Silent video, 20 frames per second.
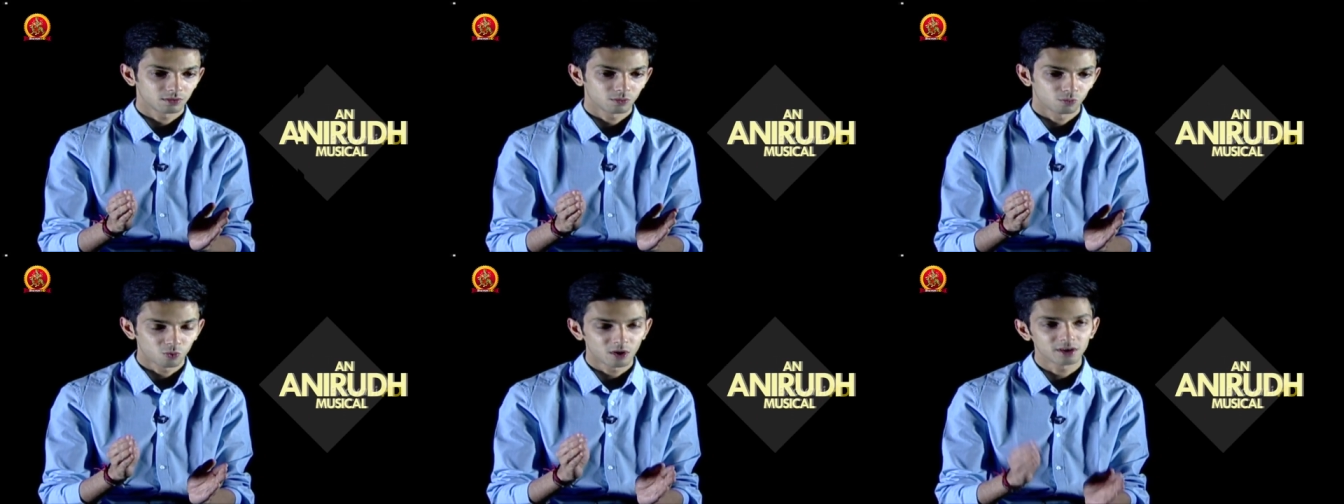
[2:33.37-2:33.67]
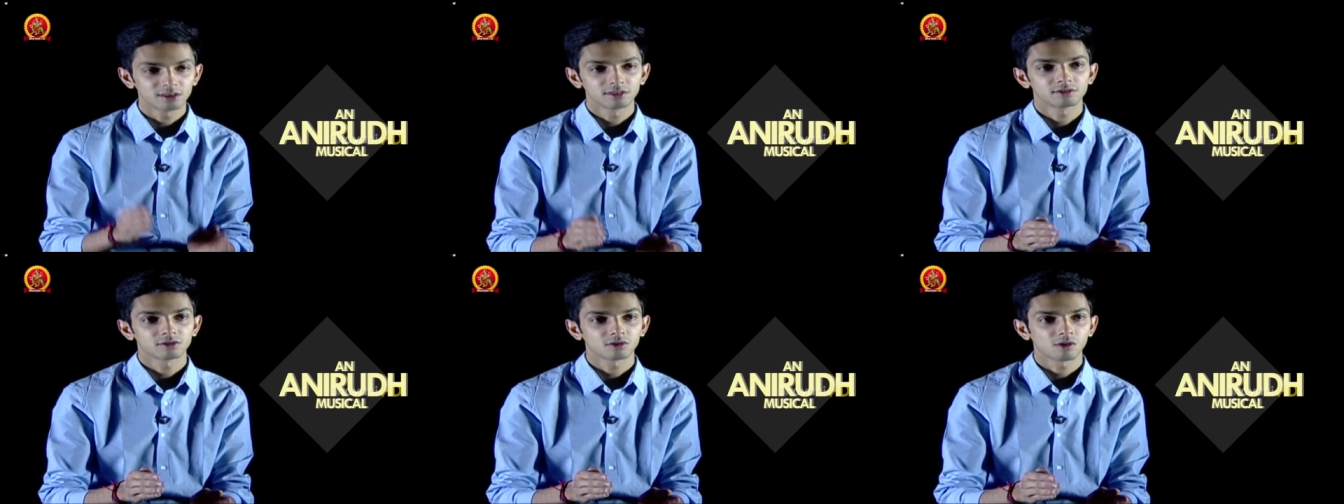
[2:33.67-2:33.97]

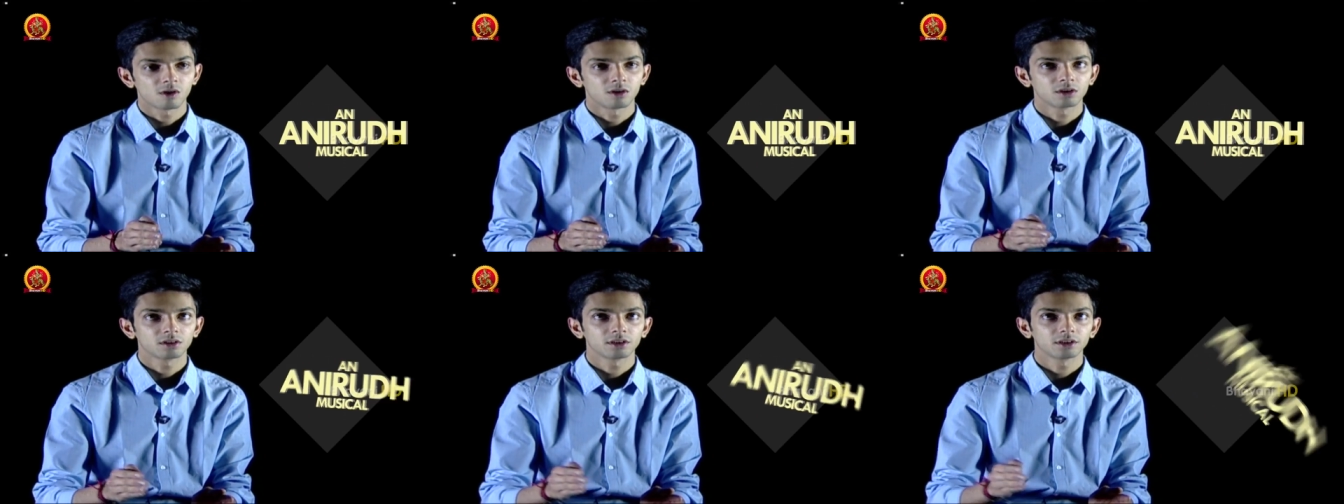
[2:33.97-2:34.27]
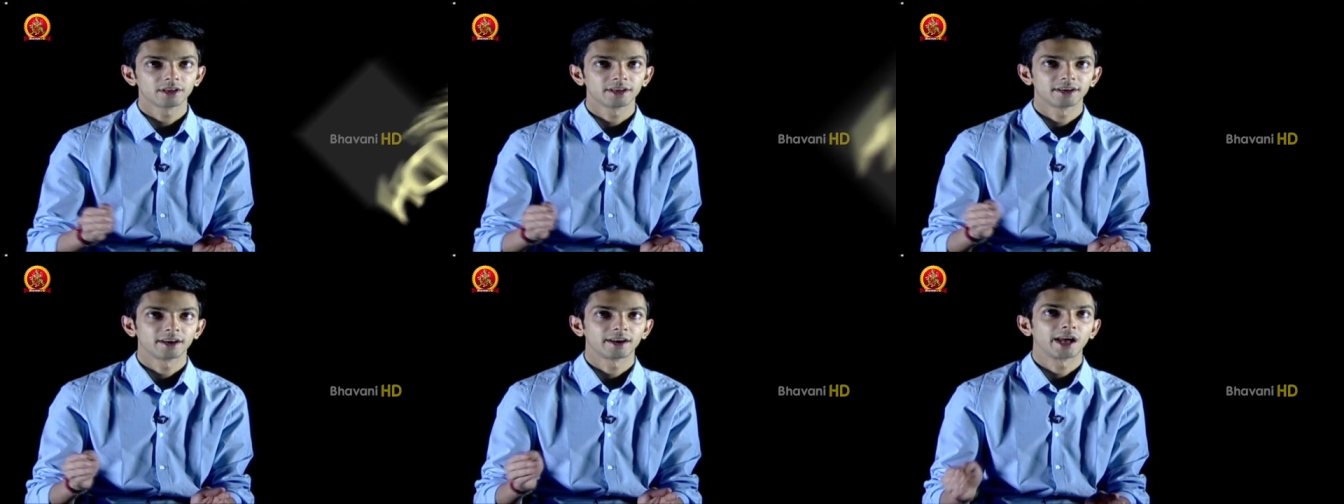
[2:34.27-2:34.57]
one song
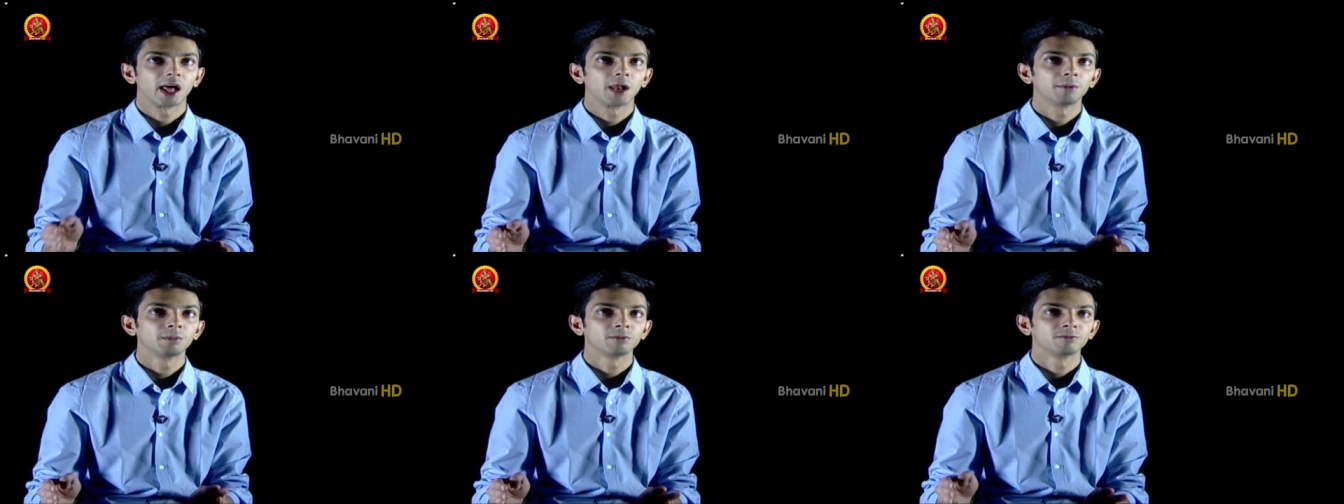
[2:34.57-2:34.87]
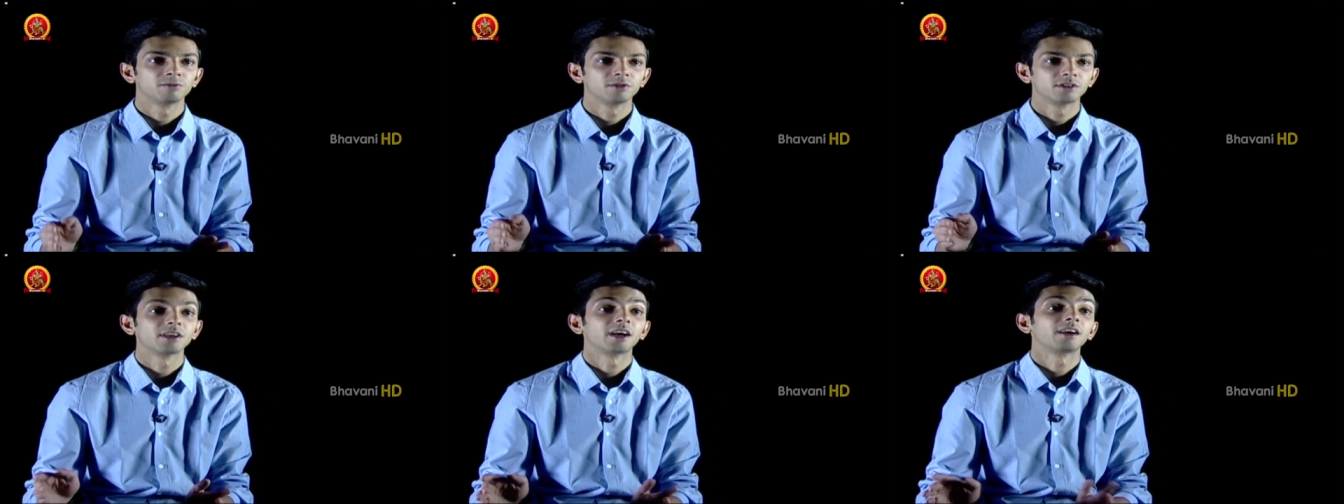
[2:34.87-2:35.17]
in an
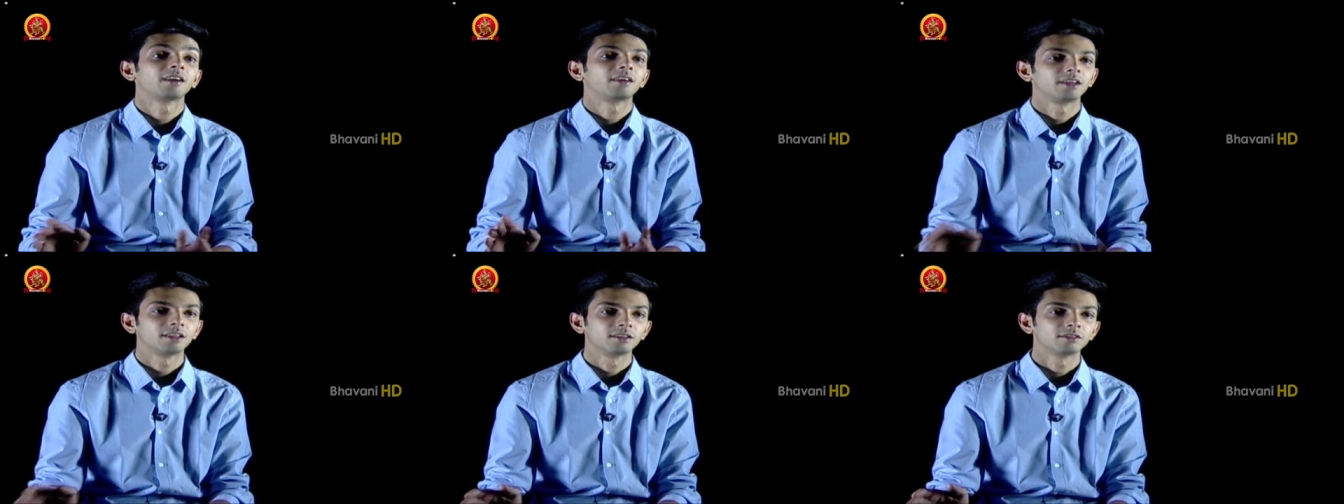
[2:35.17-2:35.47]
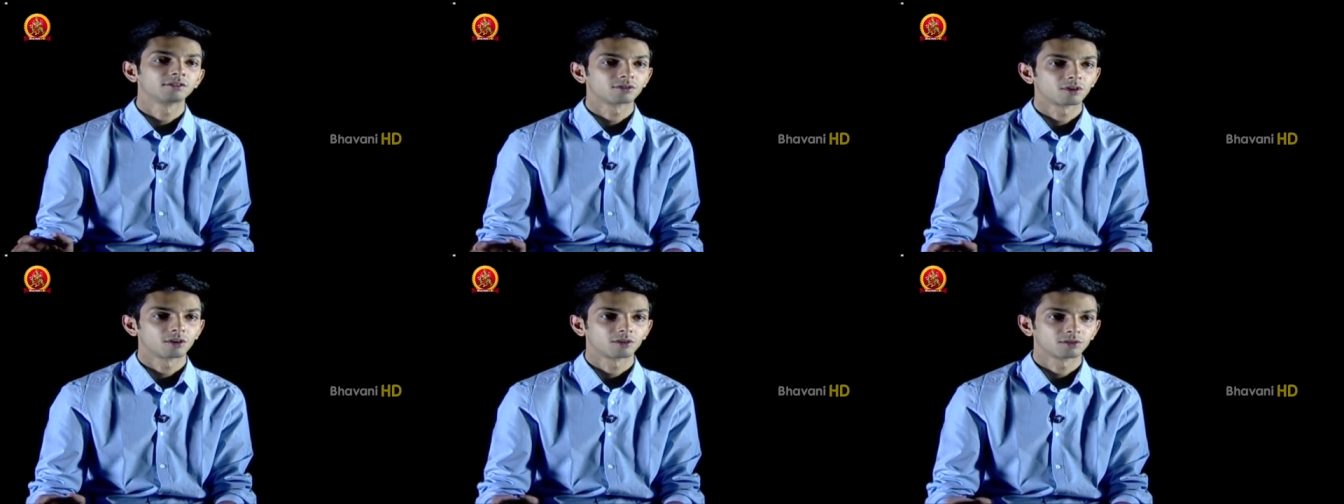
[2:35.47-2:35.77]
album which had
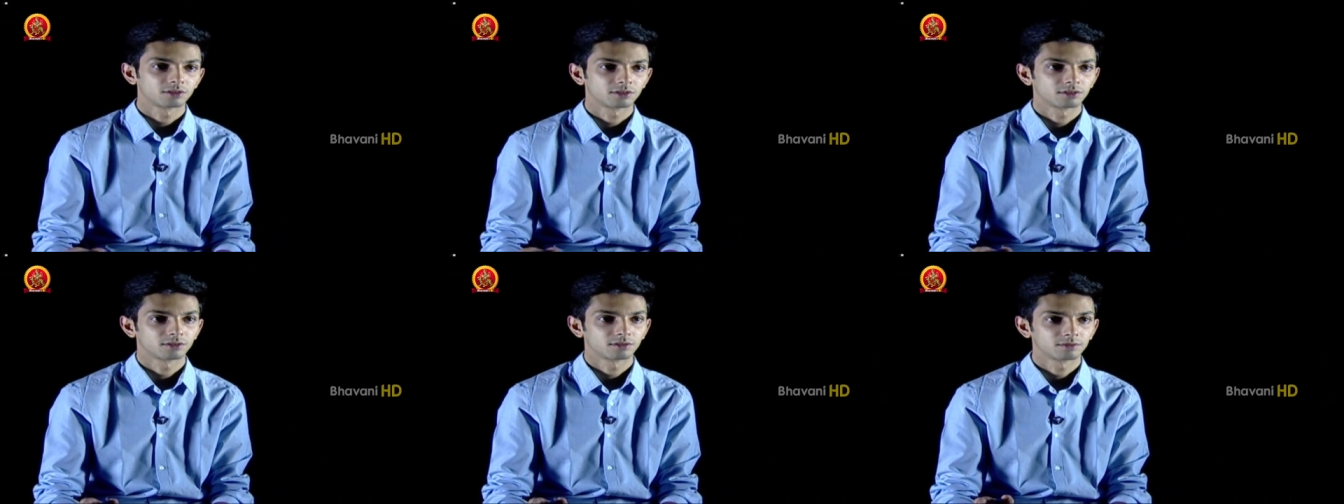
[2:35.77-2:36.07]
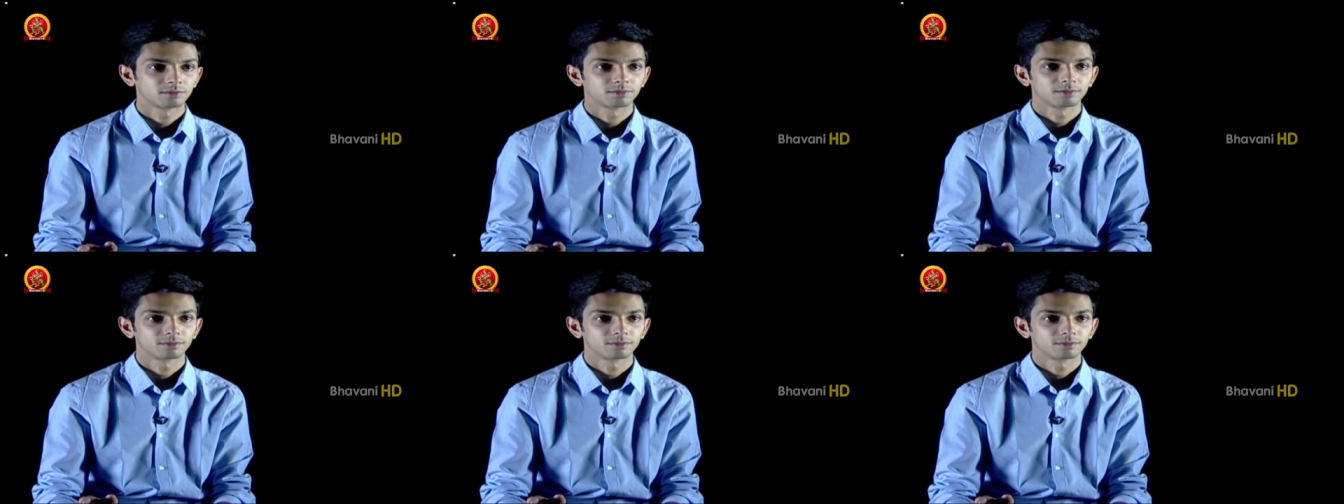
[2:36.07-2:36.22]
10 songs.